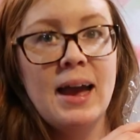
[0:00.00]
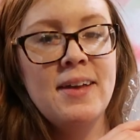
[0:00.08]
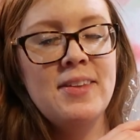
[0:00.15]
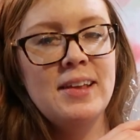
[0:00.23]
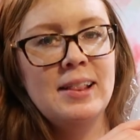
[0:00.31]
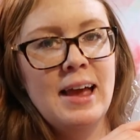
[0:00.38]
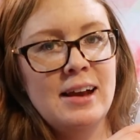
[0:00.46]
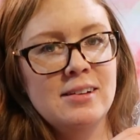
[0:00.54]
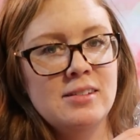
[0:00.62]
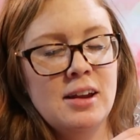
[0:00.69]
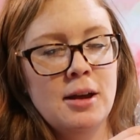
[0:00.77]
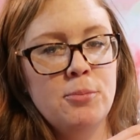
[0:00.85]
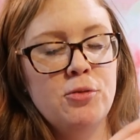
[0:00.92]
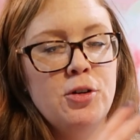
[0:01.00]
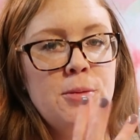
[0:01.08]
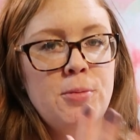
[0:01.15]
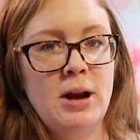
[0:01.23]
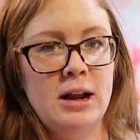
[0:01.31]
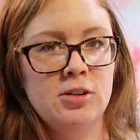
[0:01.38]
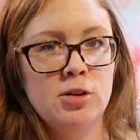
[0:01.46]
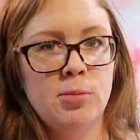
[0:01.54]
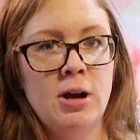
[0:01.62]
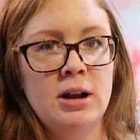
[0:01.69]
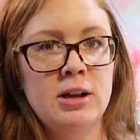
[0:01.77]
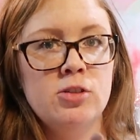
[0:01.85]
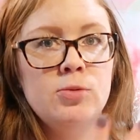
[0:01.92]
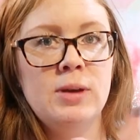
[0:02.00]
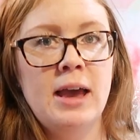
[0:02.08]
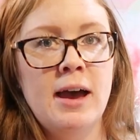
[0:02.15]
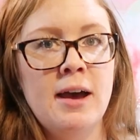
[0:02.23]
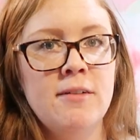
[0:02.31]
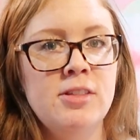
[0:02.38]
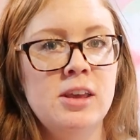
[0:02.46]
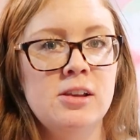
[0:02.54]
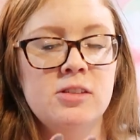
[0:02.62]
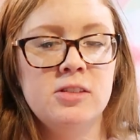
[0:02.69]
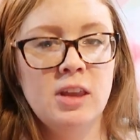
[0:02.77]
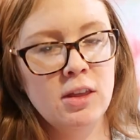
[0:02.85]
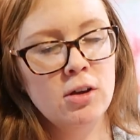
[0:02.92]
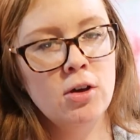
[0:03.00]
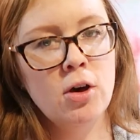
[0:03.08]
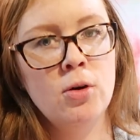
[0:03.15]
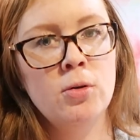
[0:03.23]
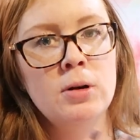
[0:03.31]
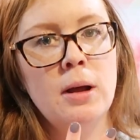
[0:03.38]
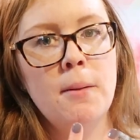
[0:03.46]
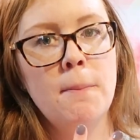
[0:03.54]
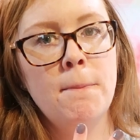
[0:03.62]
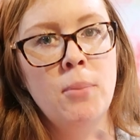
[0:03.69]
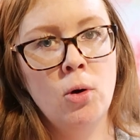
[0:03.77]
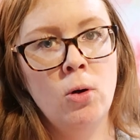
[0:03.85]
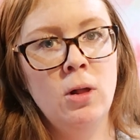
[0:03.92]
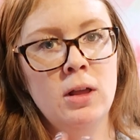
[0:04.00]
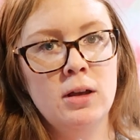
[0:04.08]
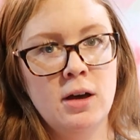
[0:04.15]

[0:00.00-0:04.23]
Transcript: And then last up for the practical products, we have these silicone bowl